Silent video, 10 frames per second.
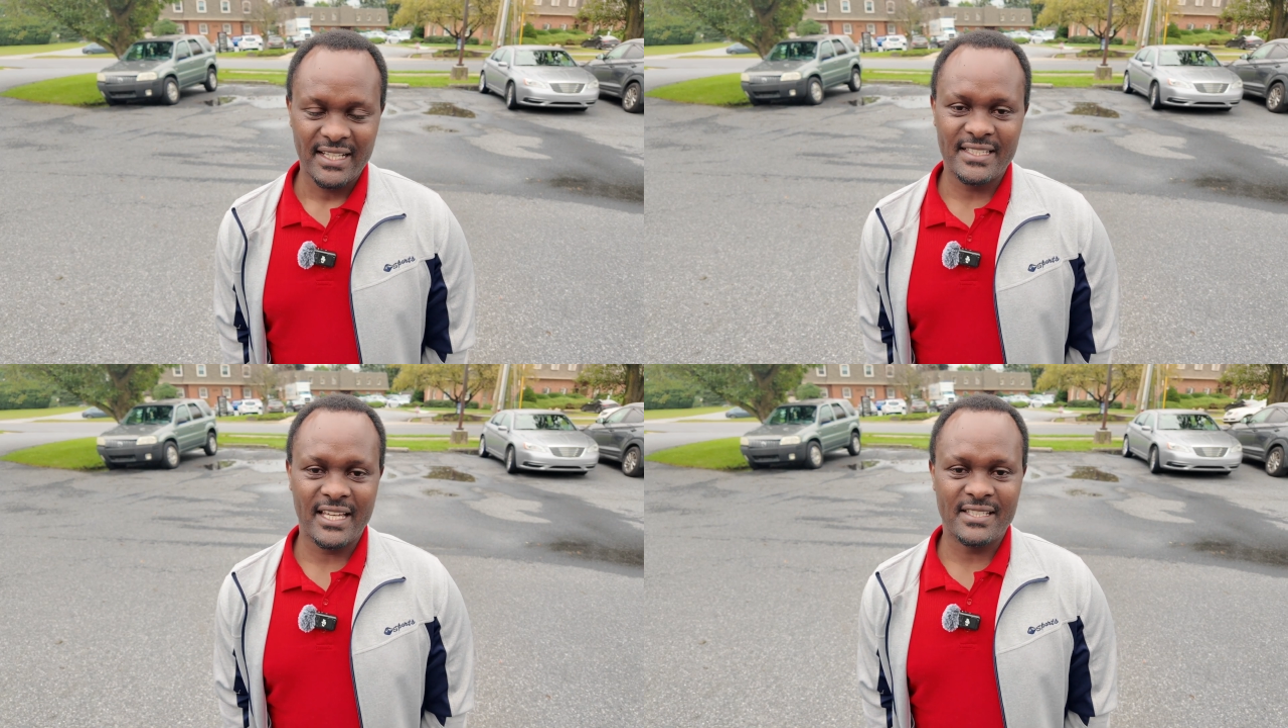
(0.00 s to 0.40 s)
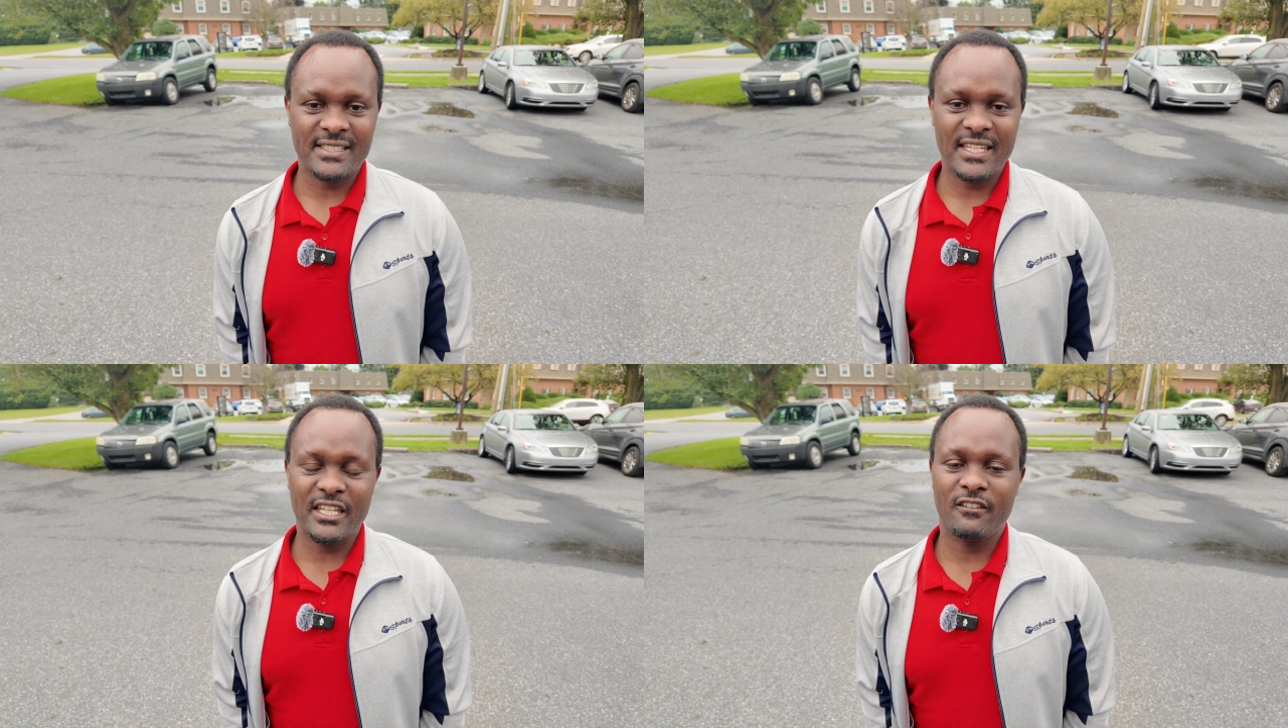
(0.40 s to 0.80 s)
just
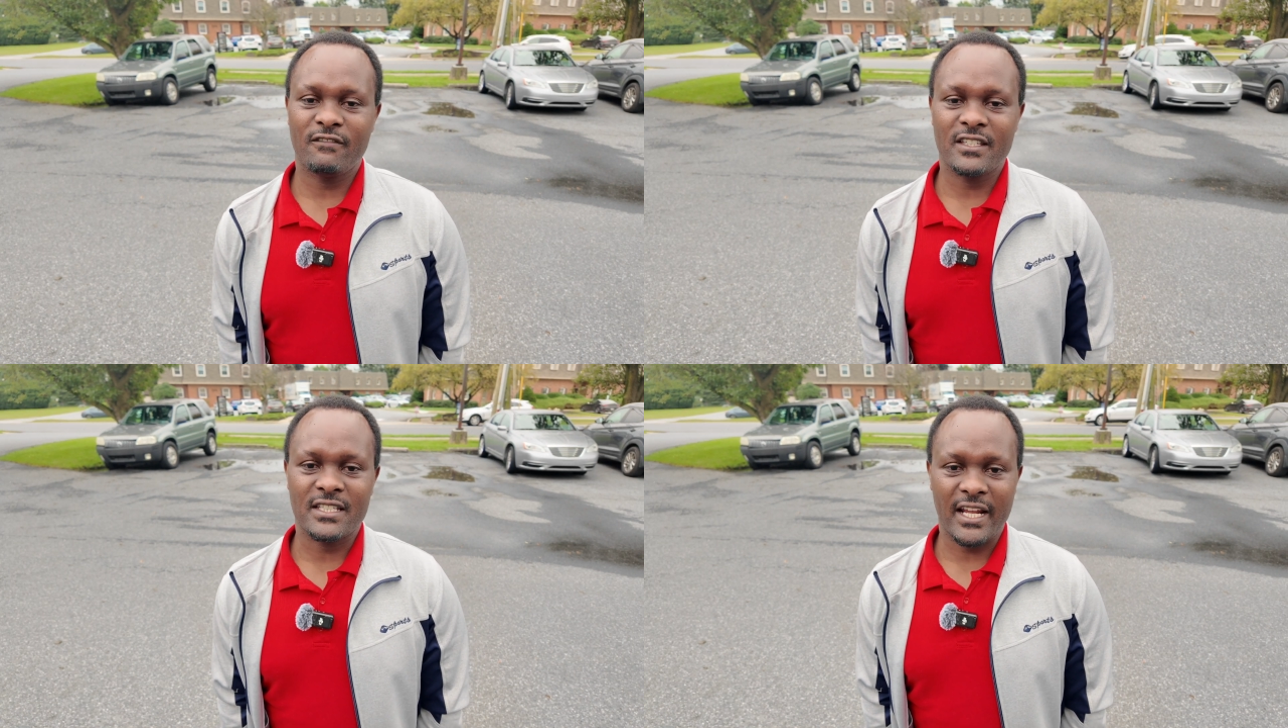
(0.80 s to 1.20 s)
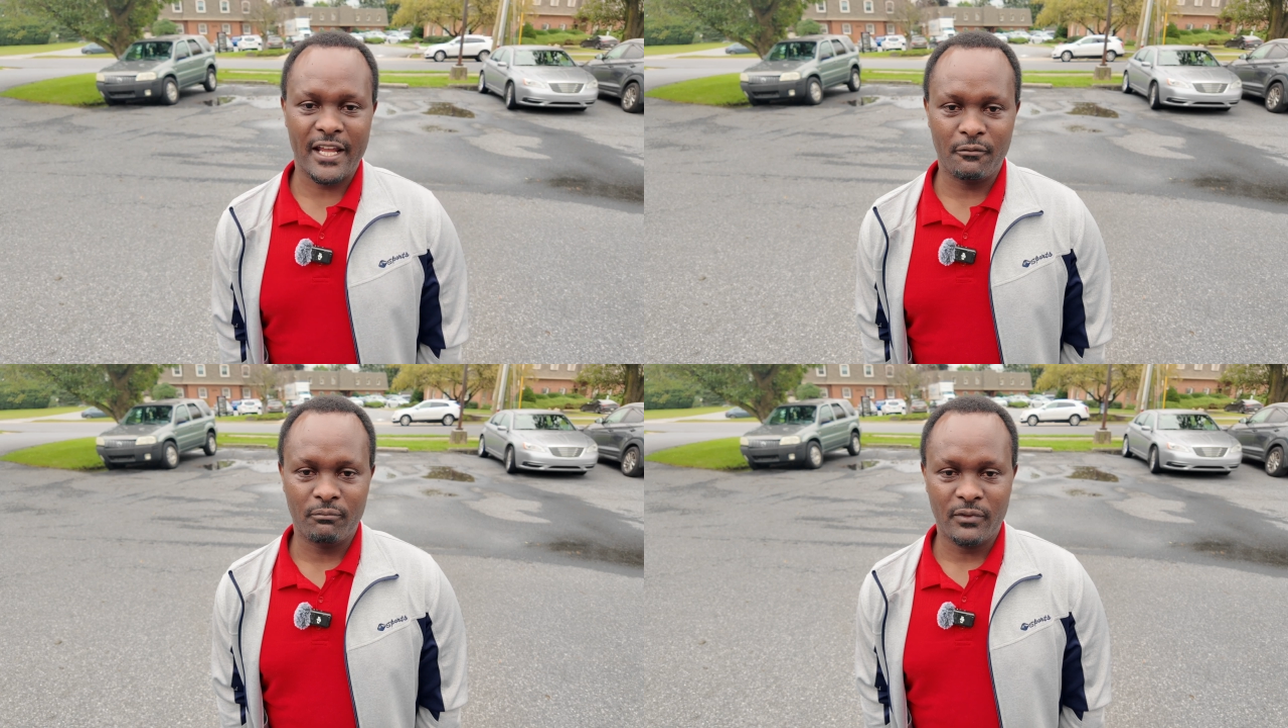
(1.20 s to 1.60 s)
give it
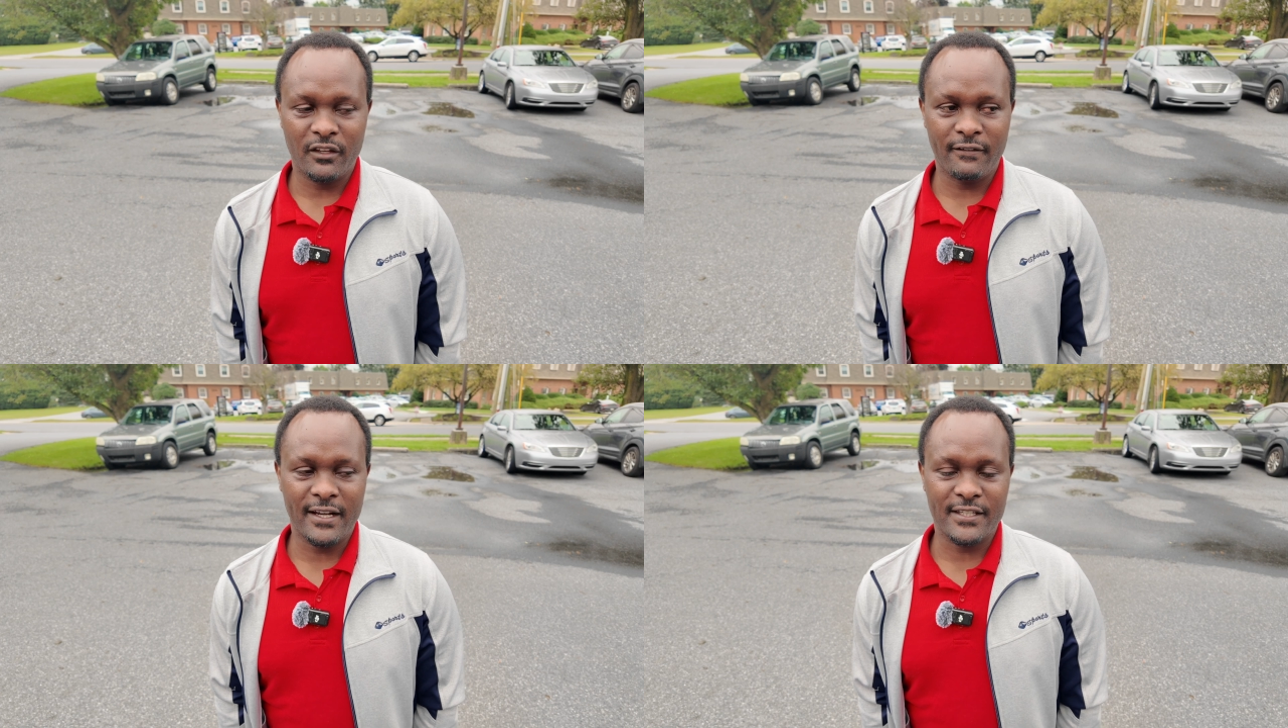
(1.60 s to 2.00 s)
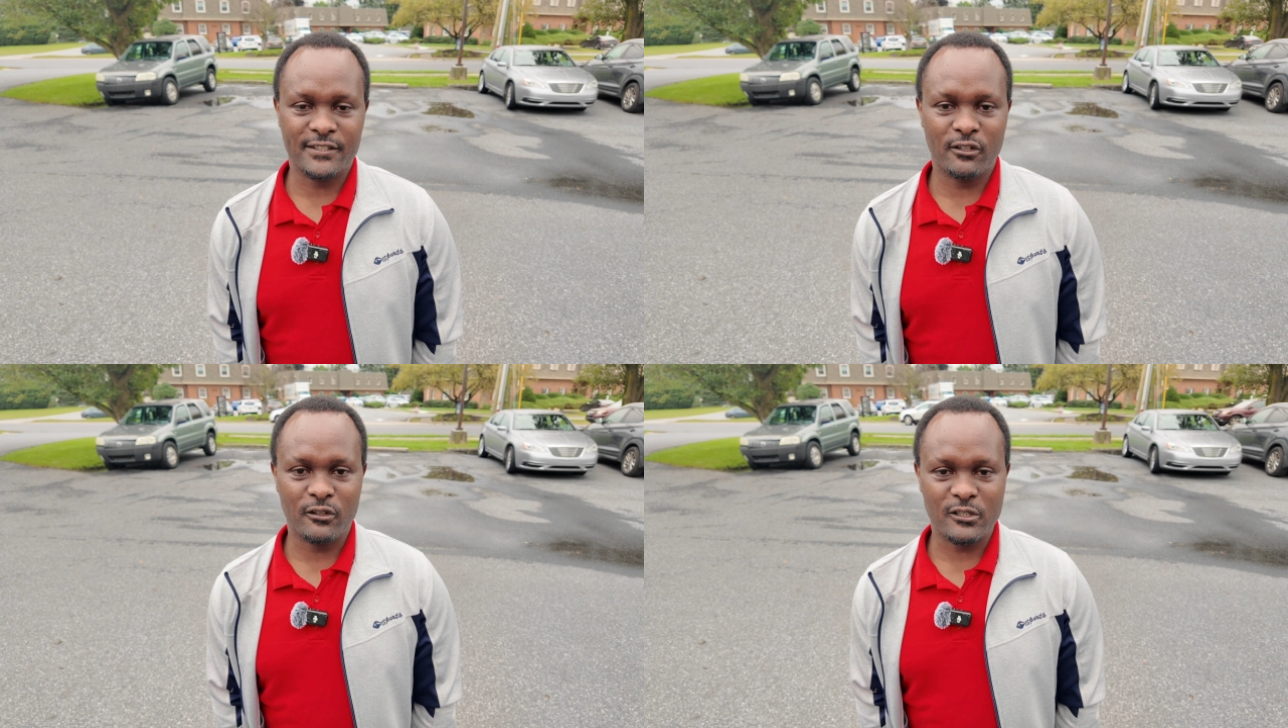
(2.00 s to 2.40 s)
time. If it
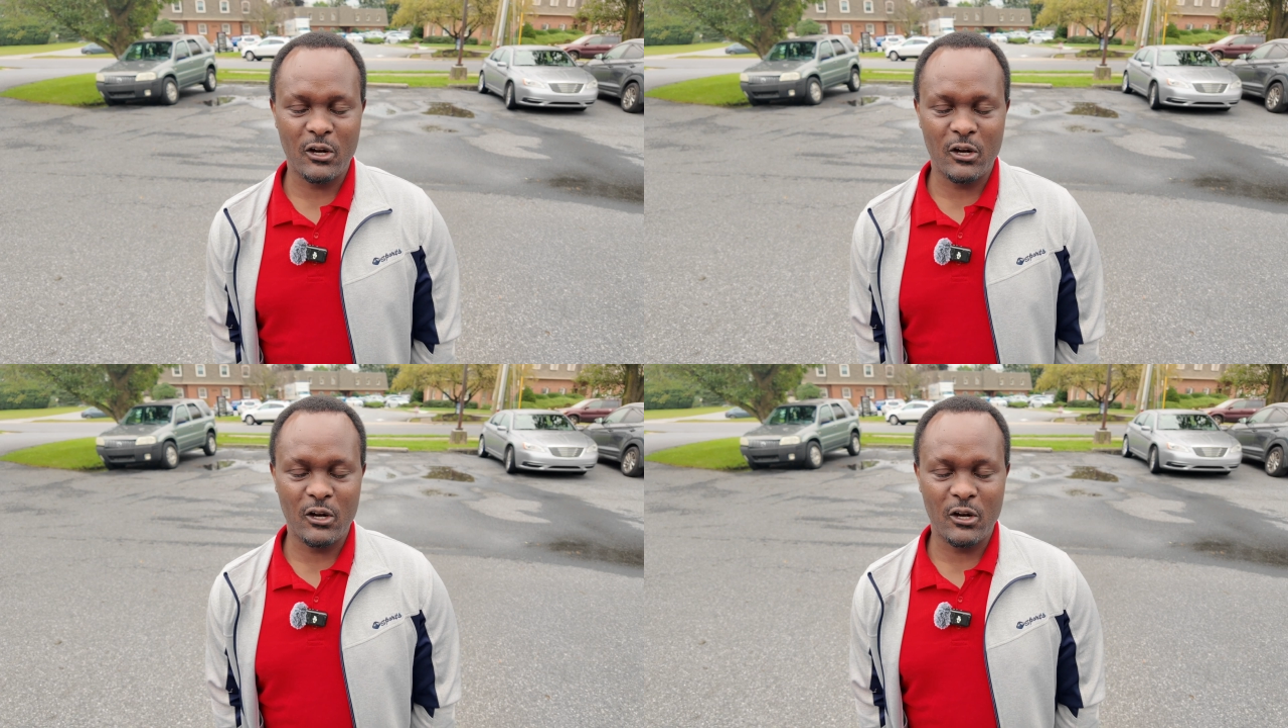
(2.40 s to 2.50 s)
is not